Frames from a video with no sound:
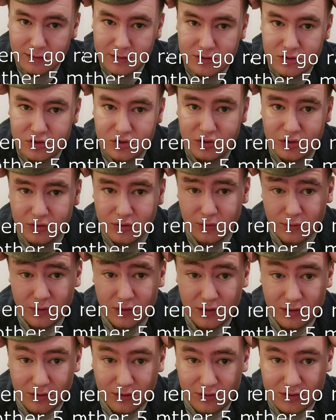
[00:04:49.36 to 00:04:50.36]
show you what
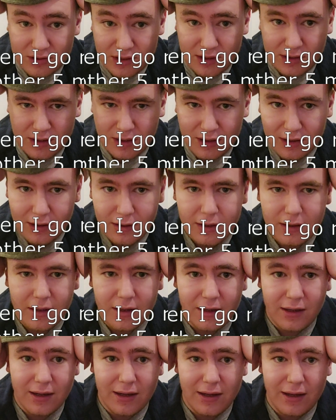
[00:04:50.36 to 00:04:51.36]
it looks like.
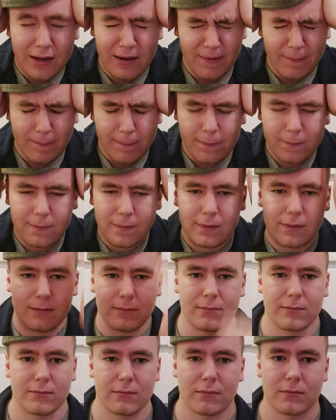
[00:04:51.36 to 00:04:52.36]
I'm
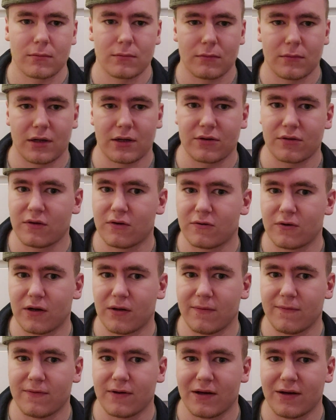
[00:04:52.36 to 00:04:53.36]
going to try
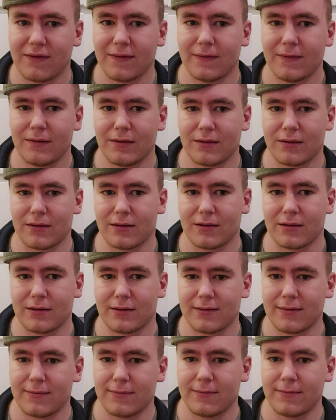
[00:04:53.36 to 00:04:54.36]
and find
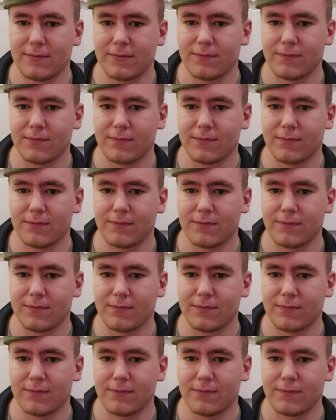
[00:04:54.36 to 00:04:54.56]
the